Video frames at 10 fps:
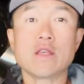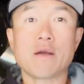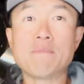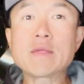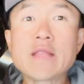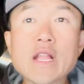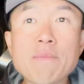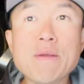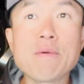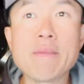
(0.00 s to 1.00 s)
mistake
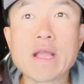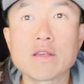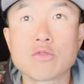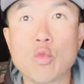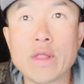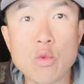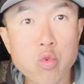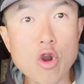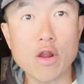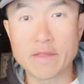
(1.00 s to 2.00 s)
that people make is when they
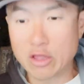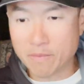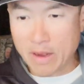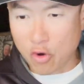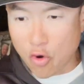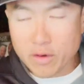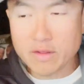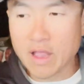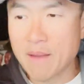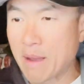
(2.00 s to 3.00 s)
work, they spend all
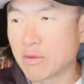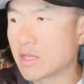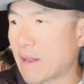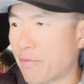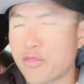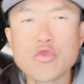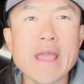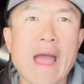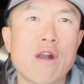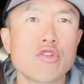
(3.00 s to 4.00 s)
this time, I want to set up
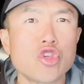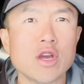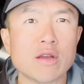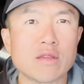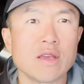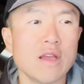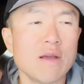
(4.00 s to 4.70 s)
three hour chunks.